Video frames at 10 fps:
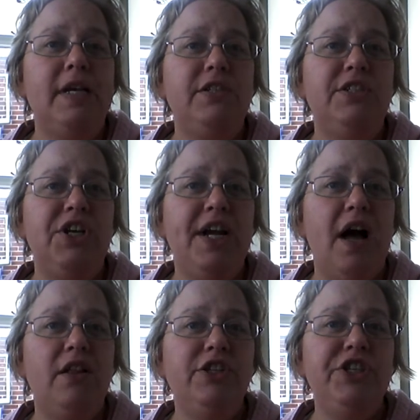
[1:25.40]

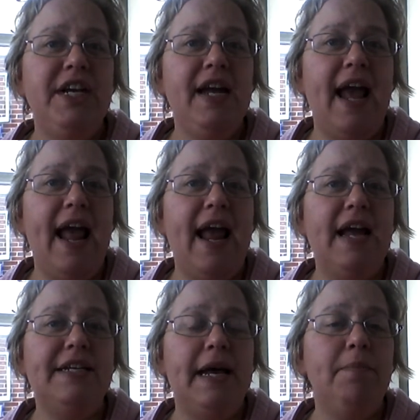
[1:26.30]
Shakeology,
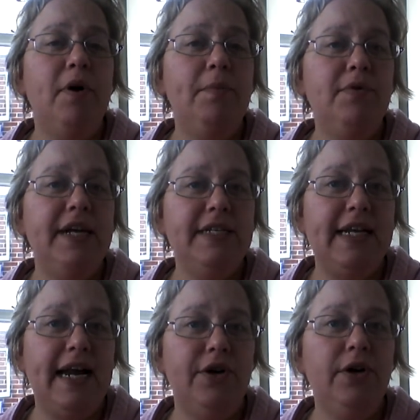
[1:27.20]
and a purple
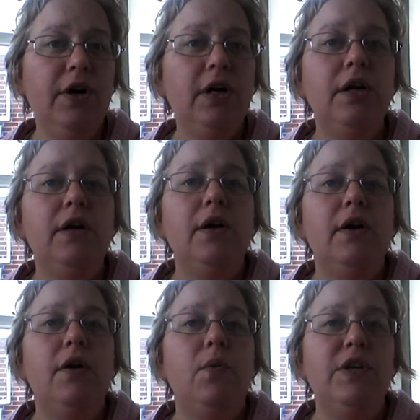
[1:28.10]
container,
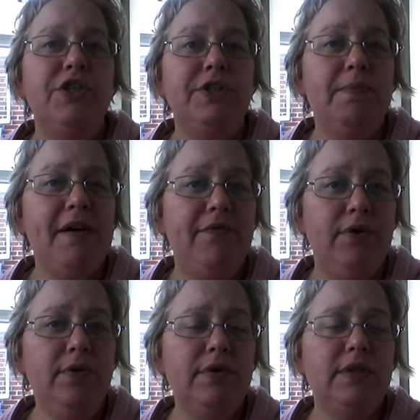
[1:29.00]
which is my
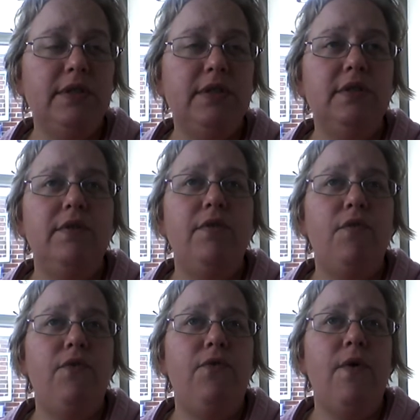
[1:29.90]
fruits,
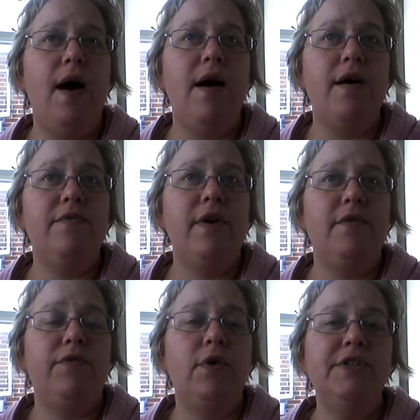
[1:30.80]
of
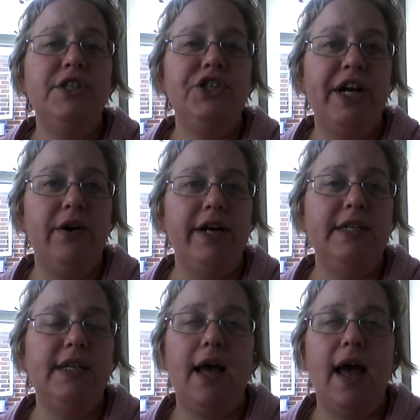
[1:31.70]
frozen
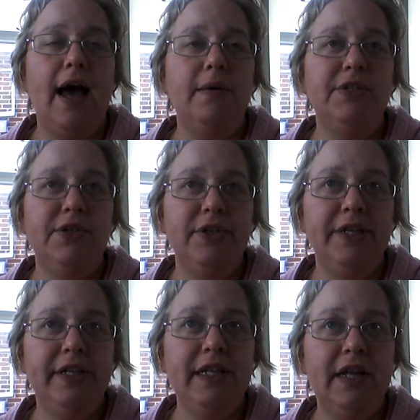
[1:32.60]
cherries.
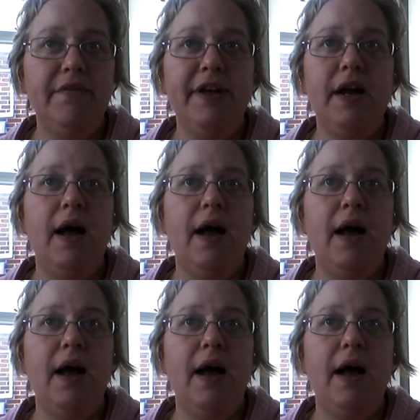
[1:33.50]
Absolutely love it.